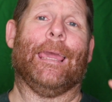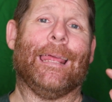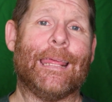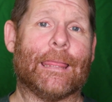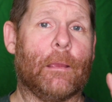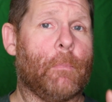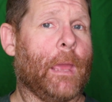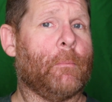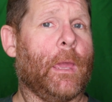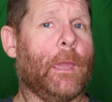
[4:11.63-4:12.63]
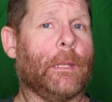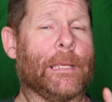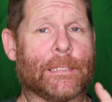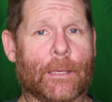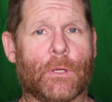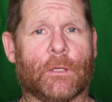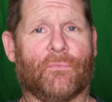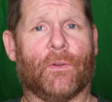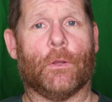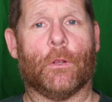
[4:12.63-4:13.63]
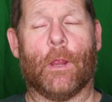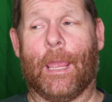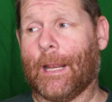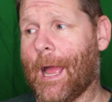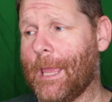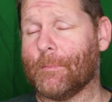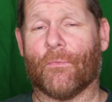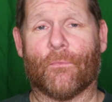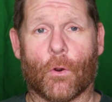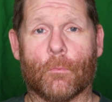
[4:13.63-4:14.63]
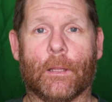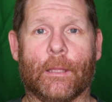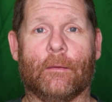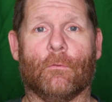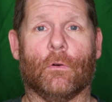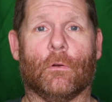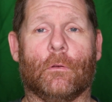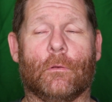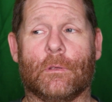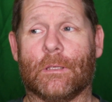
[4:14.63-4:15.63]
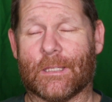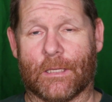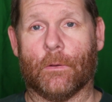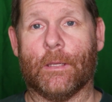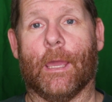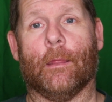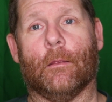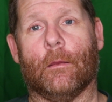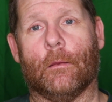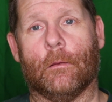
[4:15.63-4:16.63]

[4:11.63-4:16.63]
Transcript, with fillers: Anything man-made is subject to failure, and I am a firm believer, still yet,